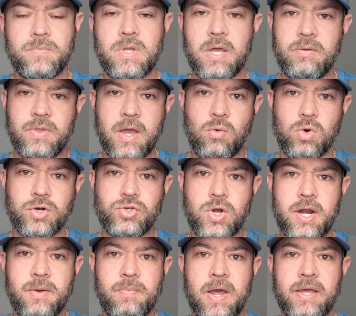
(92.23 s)
they were
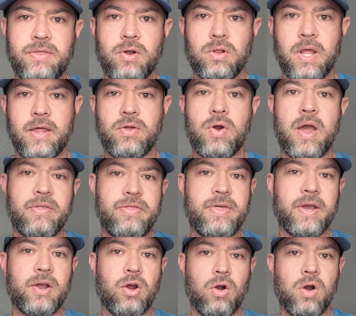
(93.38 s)
trying to make their leatherette
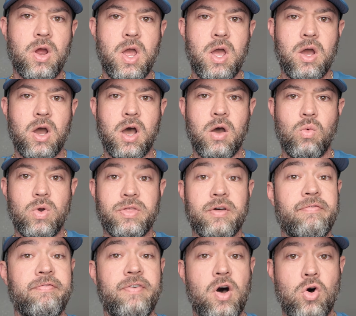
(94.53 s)
thicker with
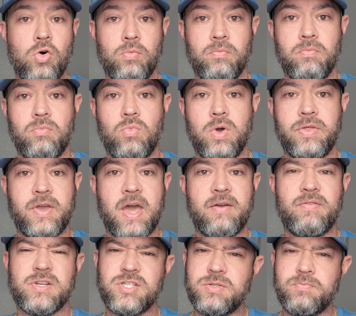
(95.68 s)
a foam, with kind
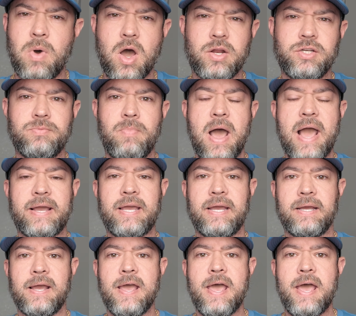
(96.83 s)
of a sponge
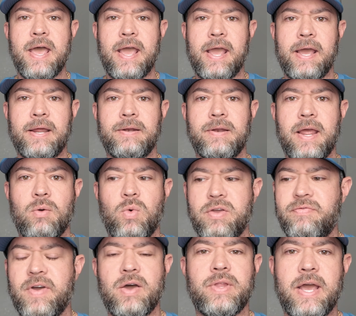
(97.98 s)
backing, and we
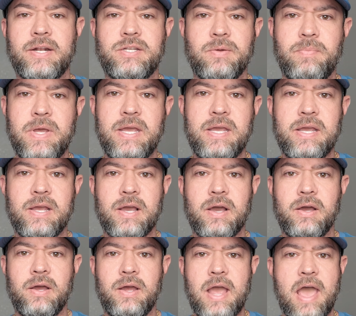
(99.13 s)
found that to
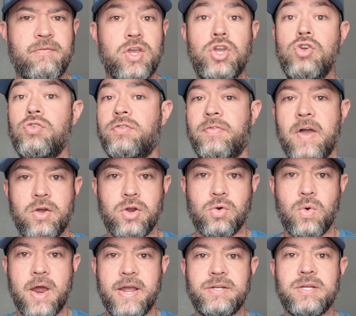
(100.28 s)
have a huge failure
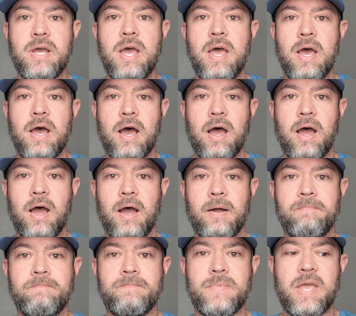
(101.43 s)
rate,
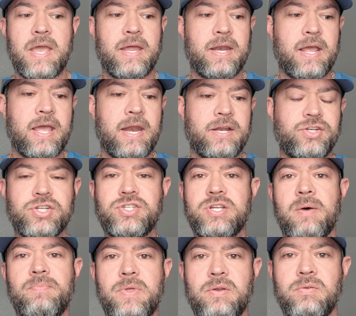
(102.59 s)
and
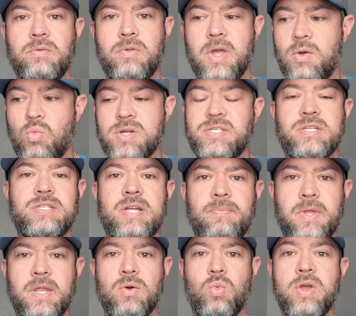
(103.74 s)
it wasn't
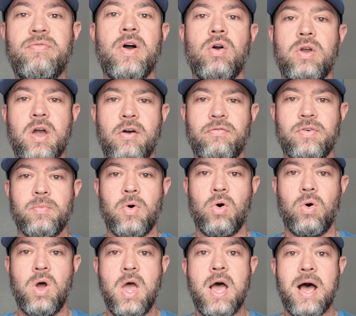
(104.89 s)
something that we felt
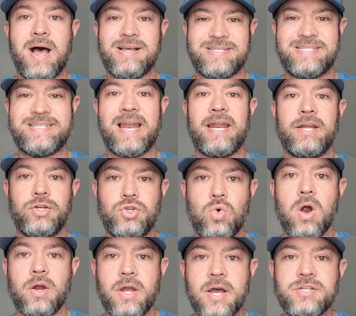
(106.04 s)
comfortable selling to
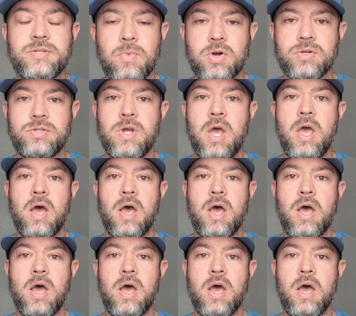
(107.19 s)
our customers.